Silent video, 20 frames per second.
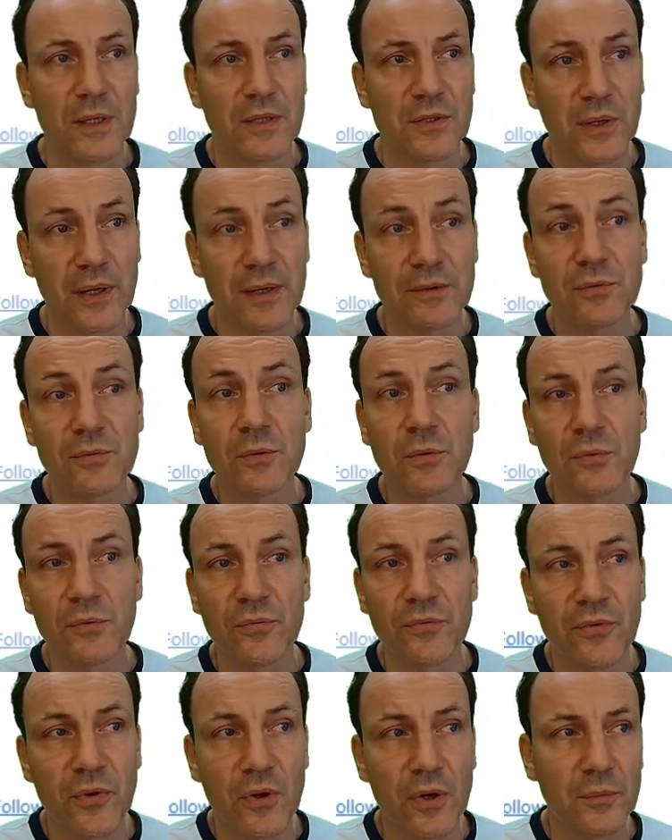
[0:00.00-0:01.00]
So I have to
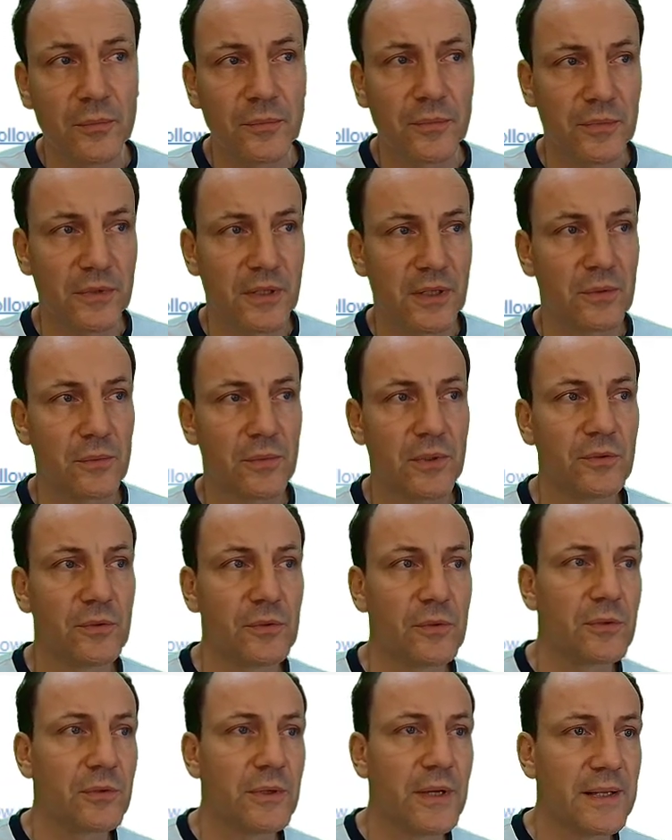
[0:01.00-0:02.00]
confirm that I want
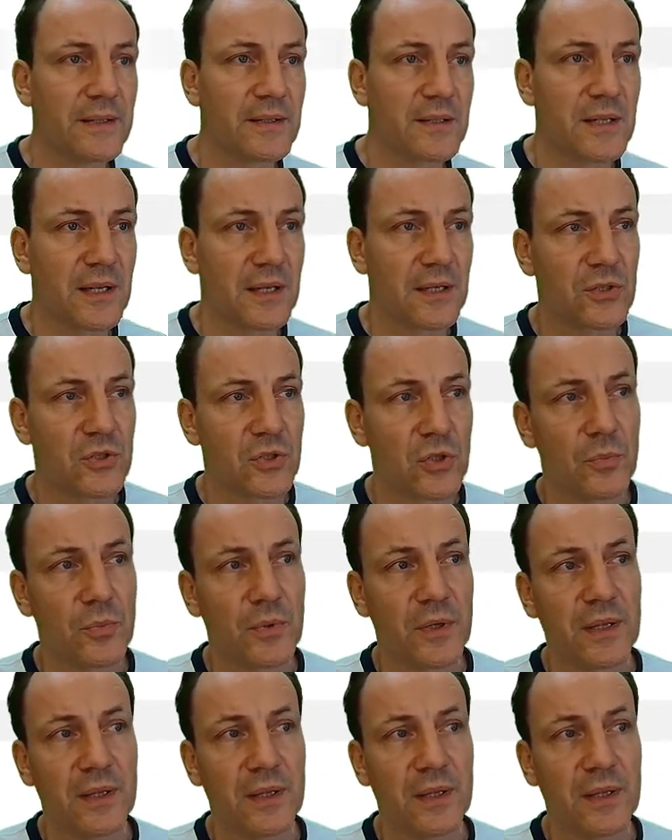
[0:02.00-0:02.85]
to create a second job,